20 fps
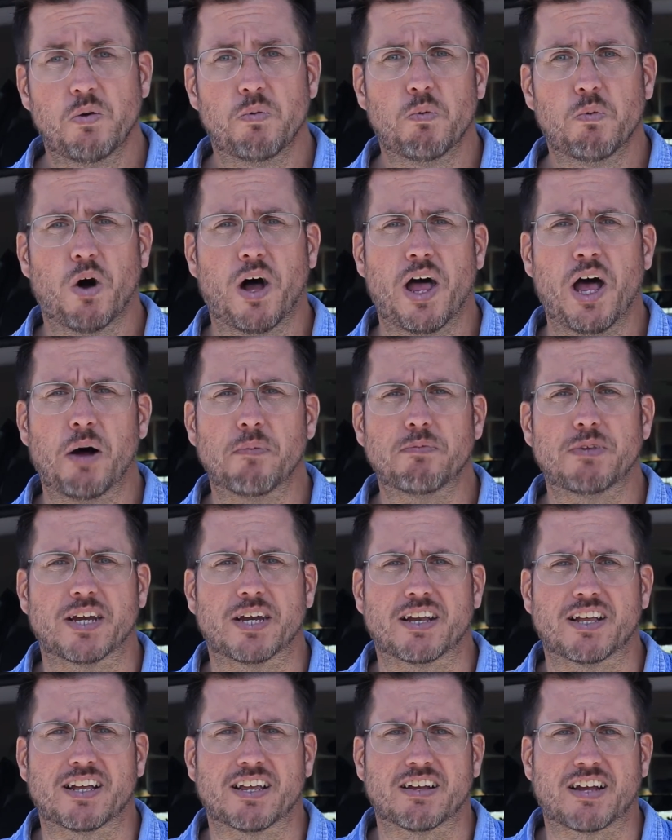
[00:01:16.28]
will help
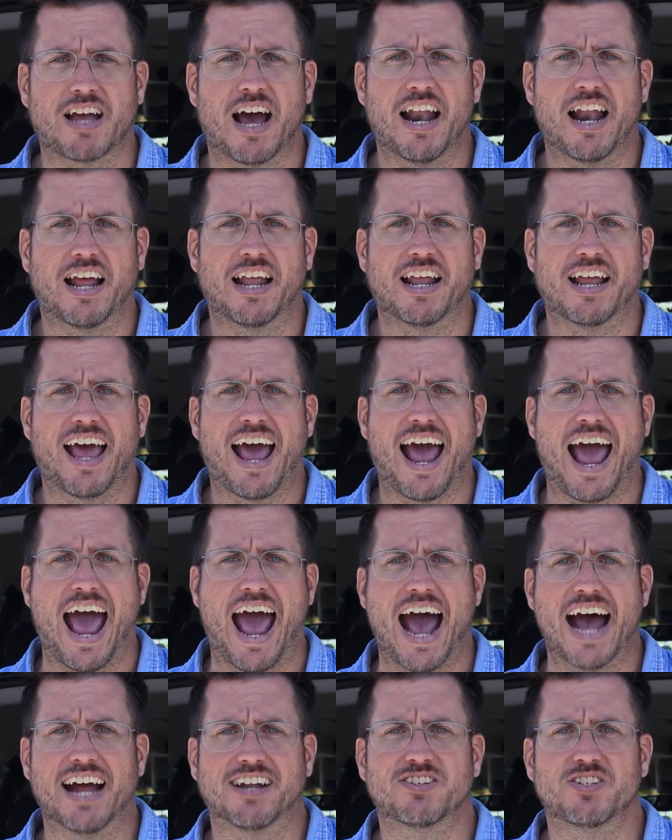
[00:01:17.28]
to kind of
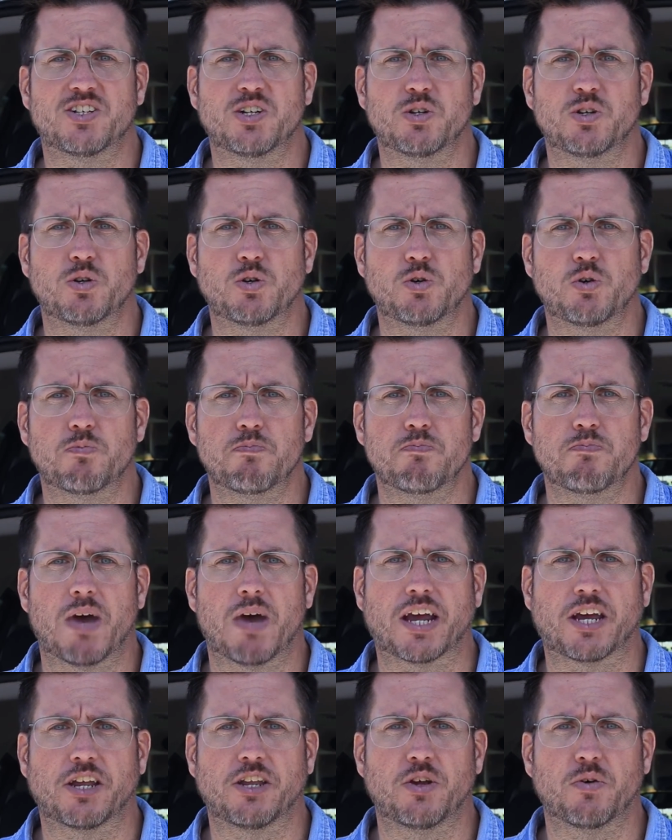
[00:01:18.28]
add to
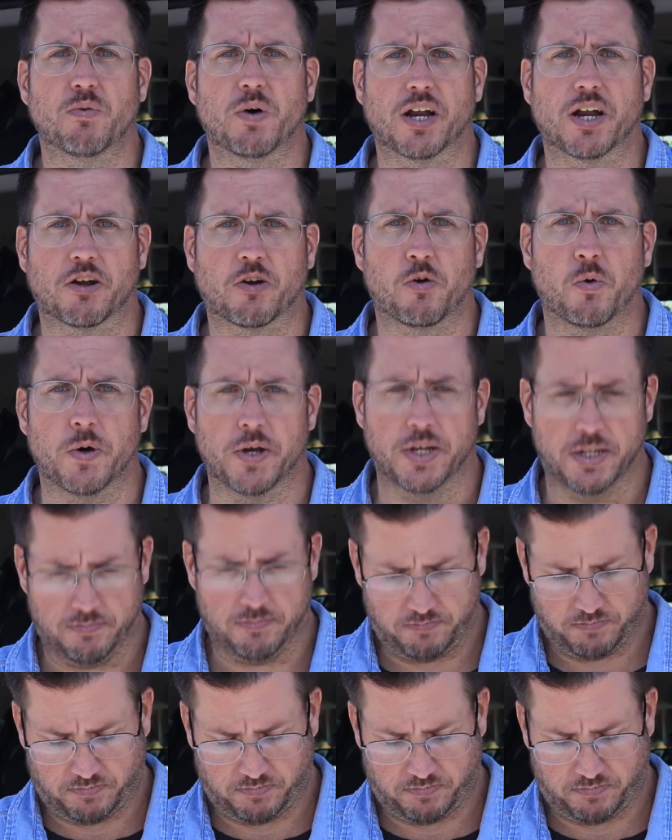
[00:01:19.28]
making you want to quit.